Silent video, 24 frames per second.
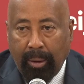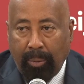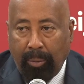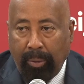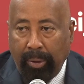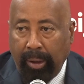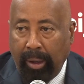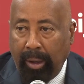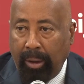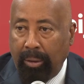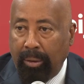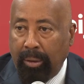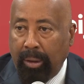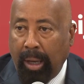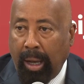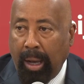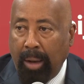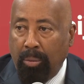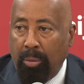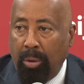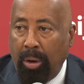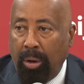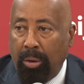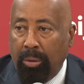Well, I
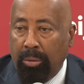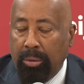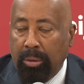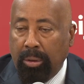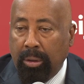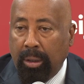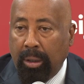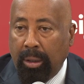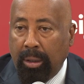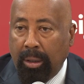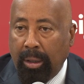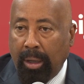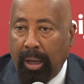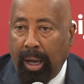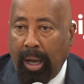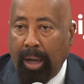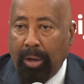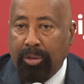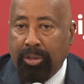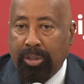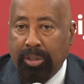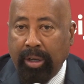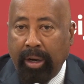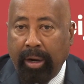won't.
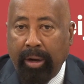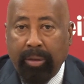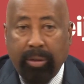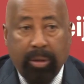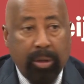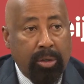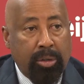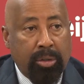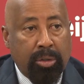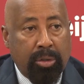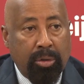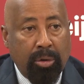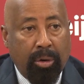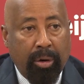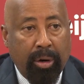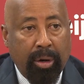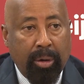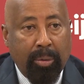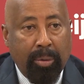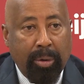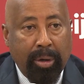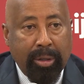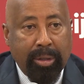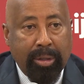I'll share this story
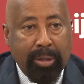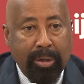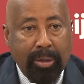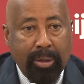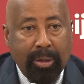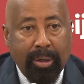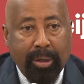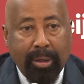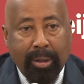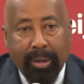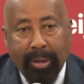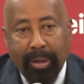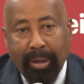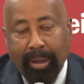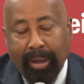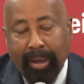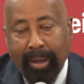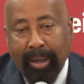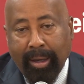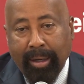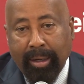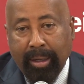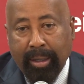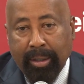with you.
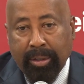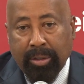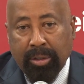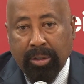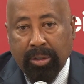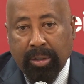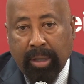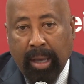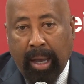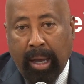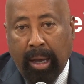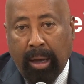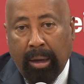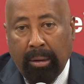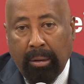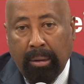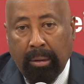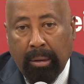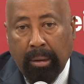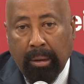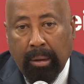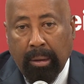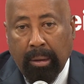And this is how